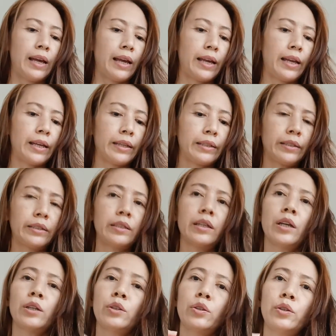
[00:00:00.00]
is
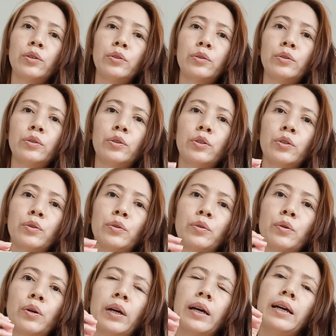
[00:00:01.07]

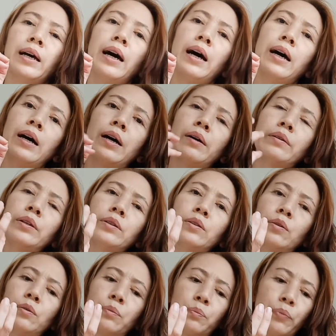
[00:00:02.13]
to
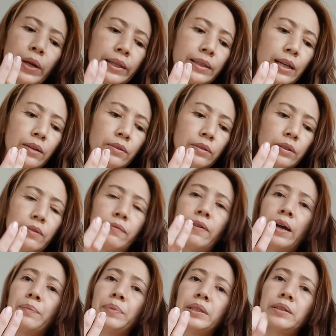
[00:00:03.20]
break down the
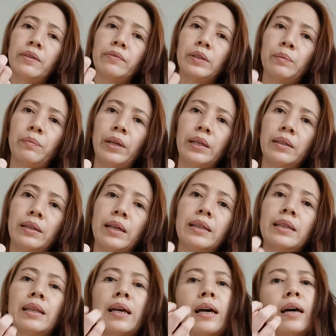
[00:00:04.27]
fibers of the meat.
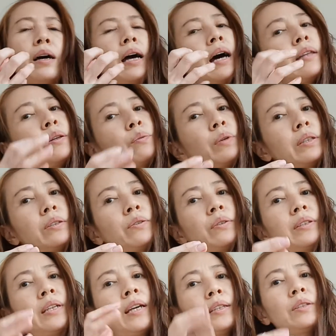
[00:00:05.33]
In other words,
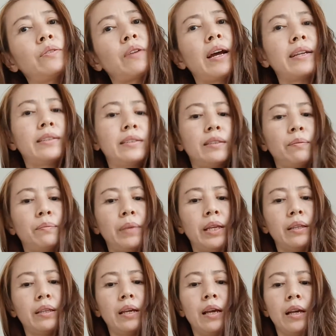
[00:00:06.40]
you tenderize the
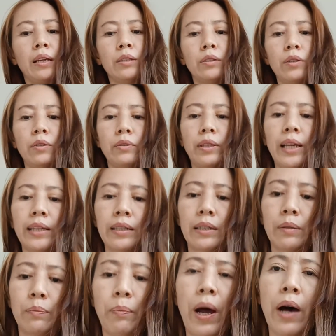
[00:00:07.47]
meat. So you take
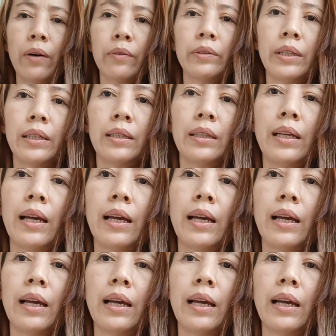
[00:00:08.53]
the powdered